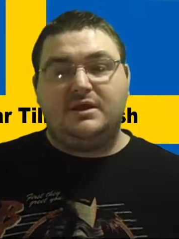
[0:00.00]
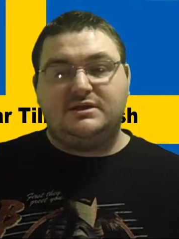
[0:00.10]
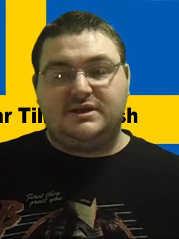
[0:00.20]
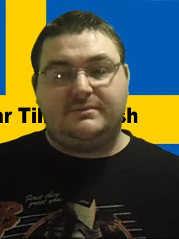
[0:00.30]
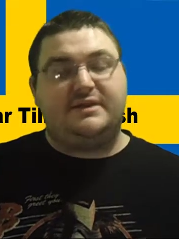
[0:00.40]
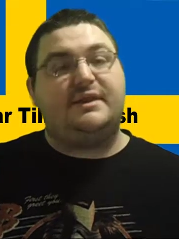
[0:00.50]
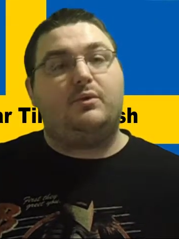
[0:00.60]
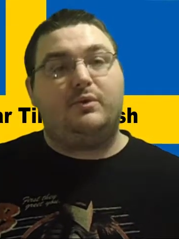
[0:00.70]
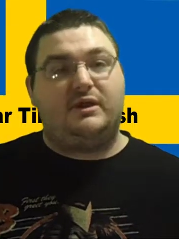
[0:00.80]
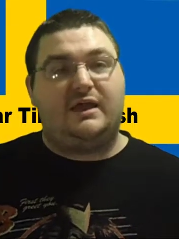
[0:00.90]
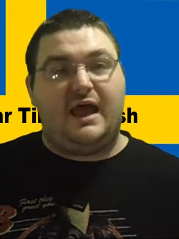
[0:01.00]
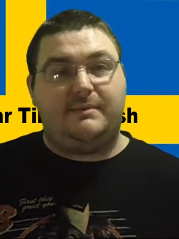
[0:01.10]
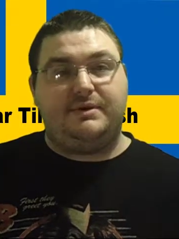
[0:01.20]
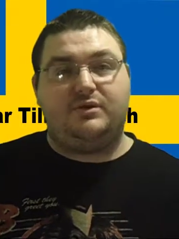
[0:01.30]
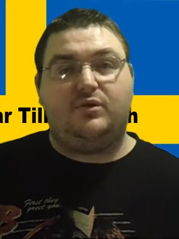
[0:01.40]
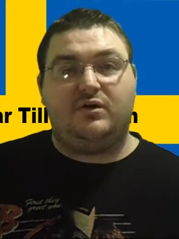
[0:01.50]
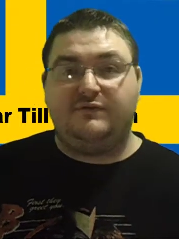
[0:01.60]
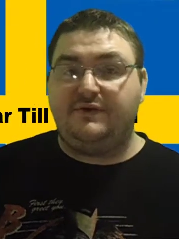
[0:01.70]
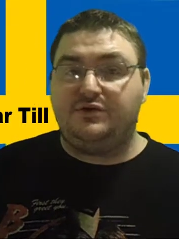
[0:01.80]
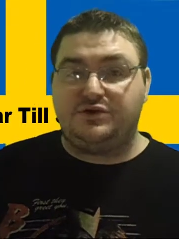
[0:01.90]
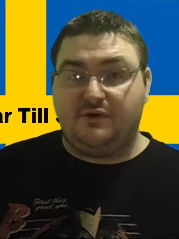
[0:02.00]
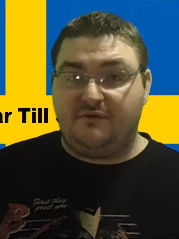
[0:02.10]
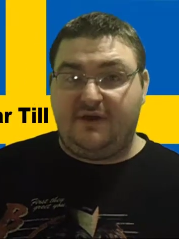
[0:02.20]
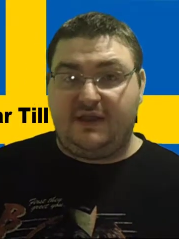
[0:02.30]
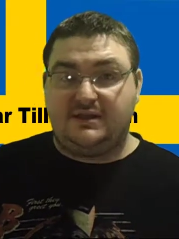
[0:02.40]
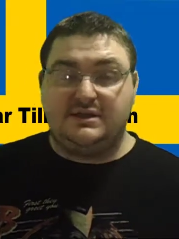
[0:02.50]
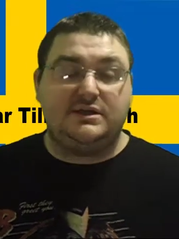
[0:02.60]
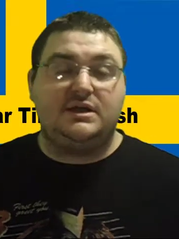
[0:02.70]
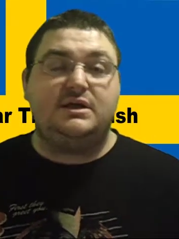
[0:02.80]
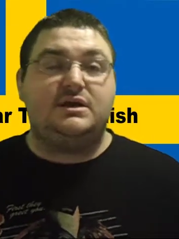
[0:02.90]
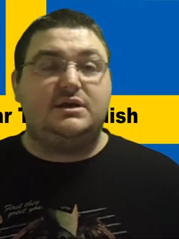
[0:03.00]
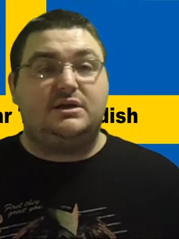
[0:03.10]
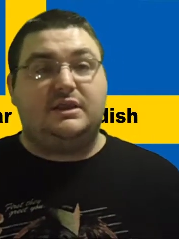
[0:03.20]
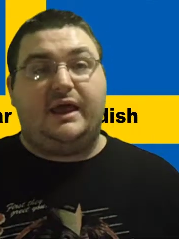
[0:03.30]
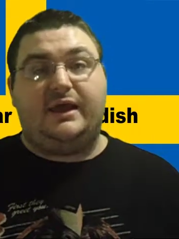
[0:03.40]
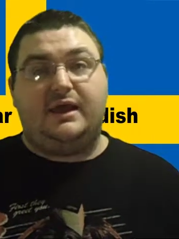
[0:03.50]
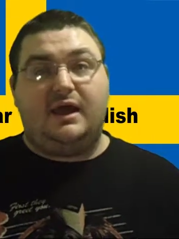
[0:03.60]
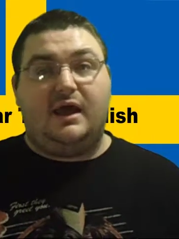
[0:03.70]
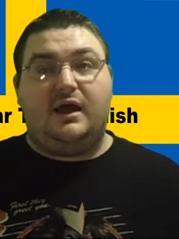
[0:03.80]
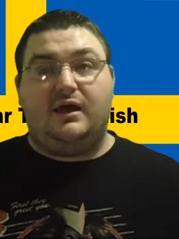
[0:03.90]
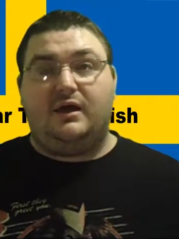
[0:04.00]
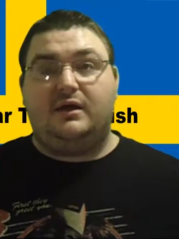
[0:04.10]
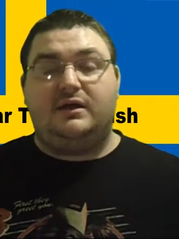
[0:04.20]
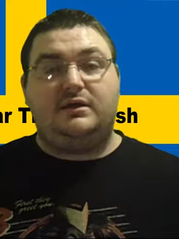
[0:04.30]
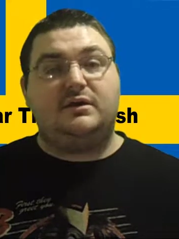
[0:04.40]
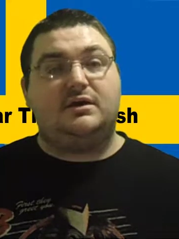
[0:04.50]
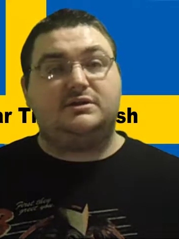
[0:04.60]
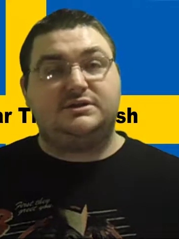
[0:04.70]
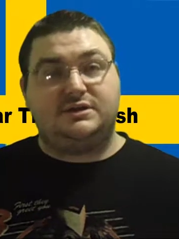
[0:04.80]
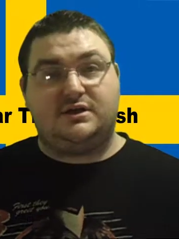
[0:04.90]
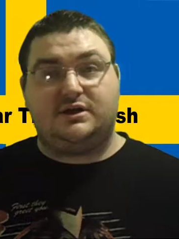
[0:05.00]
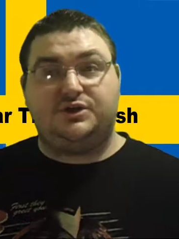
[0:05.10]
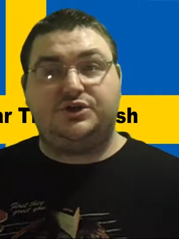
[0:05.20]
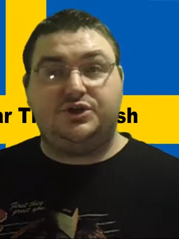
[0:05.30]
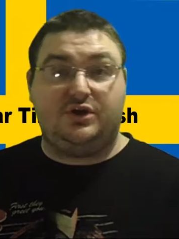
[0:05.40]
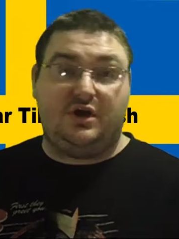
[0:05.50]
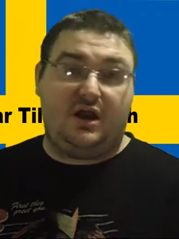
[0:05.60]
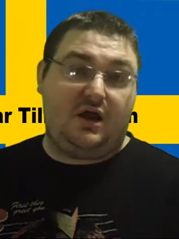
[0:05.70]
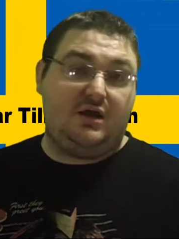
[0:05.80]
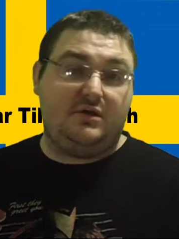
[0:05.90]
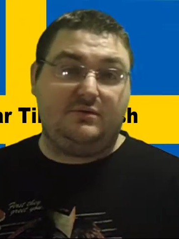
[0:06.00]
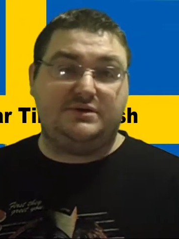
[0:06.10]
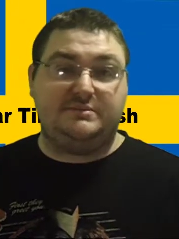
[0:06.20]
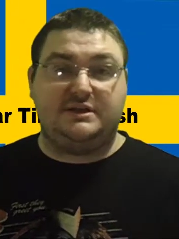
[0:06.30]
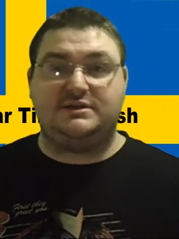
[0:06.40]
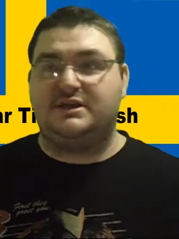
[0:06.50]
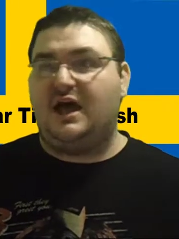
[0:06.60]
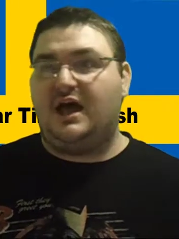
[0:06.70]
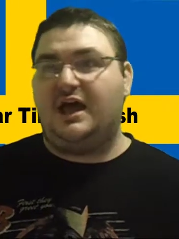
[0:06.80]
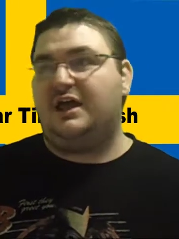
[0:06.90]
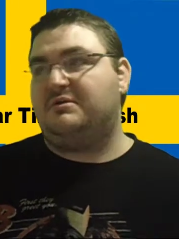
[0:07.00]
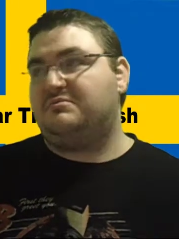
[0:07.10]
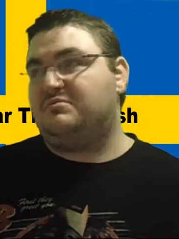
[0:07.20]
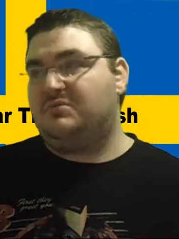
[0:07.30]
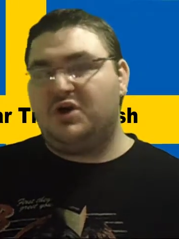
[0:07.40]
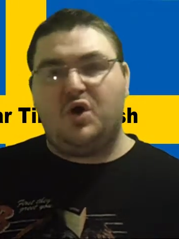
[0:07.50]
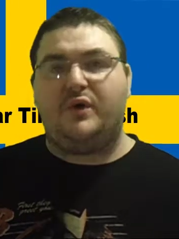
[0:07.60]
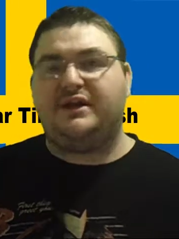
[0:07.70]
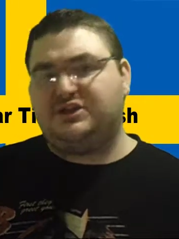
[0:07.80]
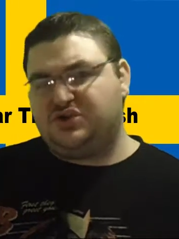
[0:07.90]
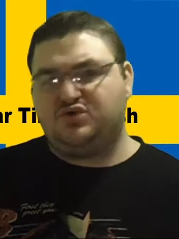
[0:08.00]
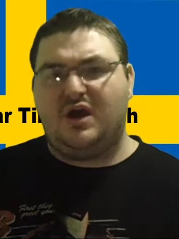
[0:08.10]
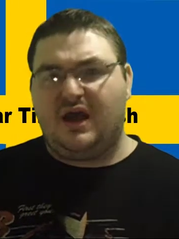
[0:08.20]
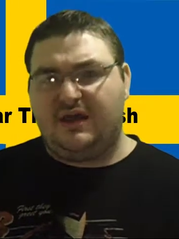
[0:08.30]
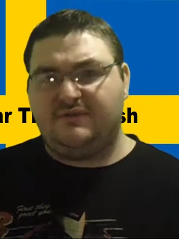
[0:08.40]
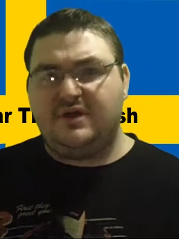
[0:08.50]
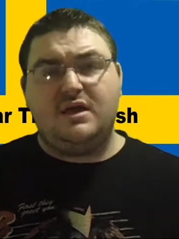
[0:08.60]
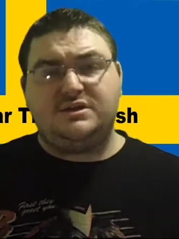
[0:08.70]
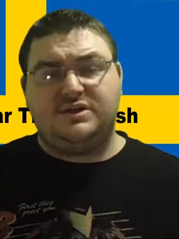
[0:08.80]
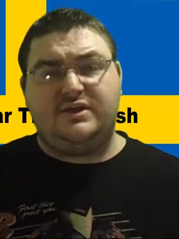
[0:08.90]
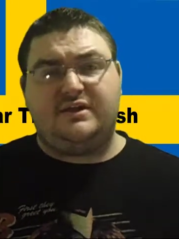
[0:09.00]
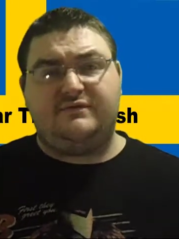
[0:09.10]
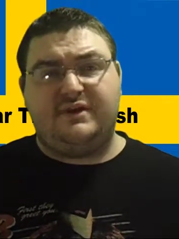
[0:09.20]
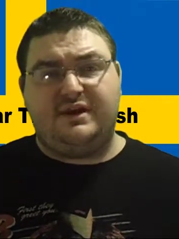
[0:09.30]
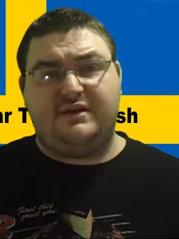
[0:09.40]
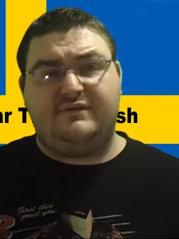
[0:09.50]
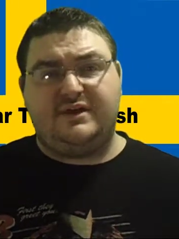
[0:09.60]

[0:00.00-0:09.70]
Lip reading: something that will happen or a future event. Like jag ska köra, which means I'm going to drive. So the infinitive